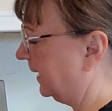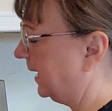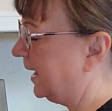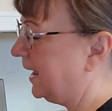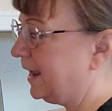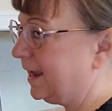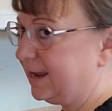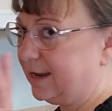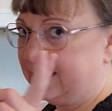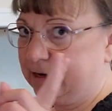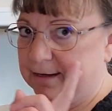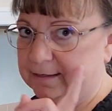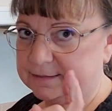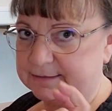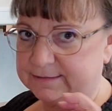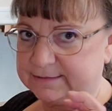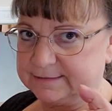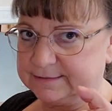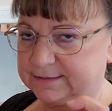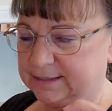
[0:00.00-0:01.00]
a
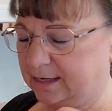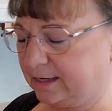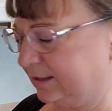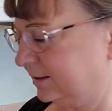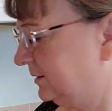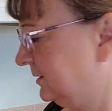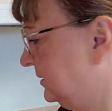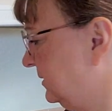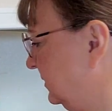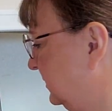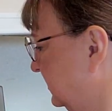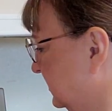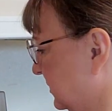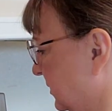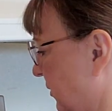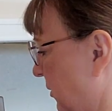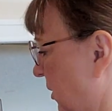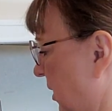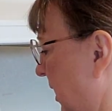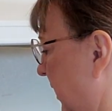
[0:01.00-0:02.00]
set,
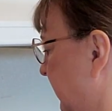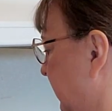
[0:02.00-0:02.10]
so I